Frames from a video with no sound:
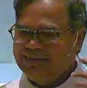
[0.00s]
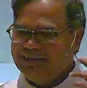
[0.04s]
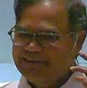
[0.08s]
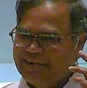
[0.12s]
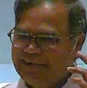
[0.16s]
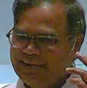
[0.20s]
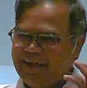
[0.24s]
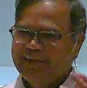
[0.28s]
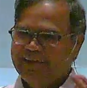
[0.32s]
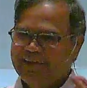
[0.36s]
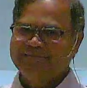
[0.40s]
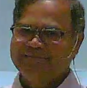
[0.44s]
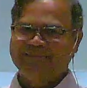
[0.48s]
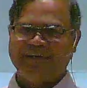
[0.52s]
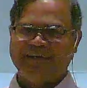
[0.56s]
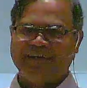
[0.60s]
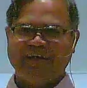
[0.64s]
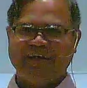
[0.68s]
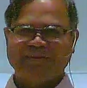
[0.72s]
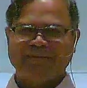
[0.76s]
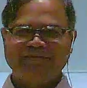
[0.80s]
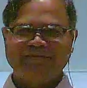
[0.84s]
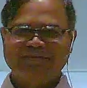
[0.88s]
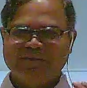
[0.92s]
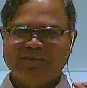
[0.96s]
He
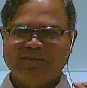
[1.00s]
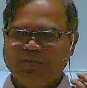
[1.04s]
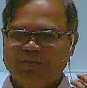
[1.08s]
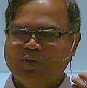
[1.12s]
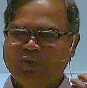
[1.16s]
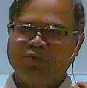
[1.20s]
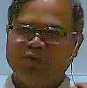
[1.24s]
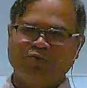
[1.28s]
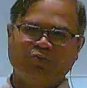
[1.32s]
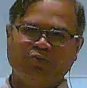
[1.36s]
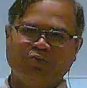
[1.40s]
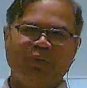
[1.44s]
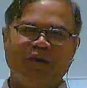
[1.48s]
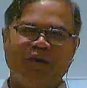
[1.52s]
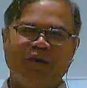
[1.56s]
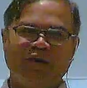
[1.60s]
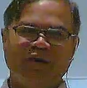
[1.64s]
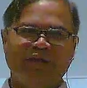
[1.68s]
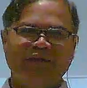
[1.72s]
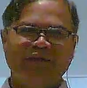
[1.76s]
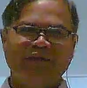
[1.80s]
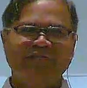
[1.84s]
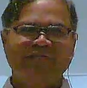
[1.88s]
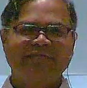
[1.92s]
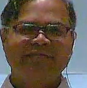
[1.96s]
tells us those
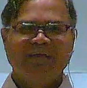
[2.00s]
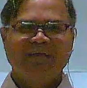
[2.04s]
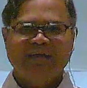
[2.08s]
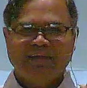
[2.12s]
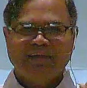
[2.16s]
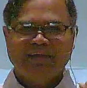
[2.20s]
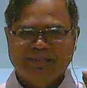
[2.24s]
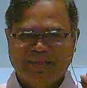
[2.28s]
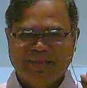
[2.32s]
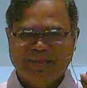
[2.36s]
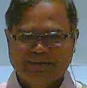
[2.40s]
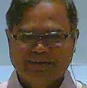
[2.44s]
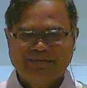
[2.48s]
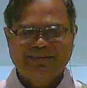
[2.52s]
words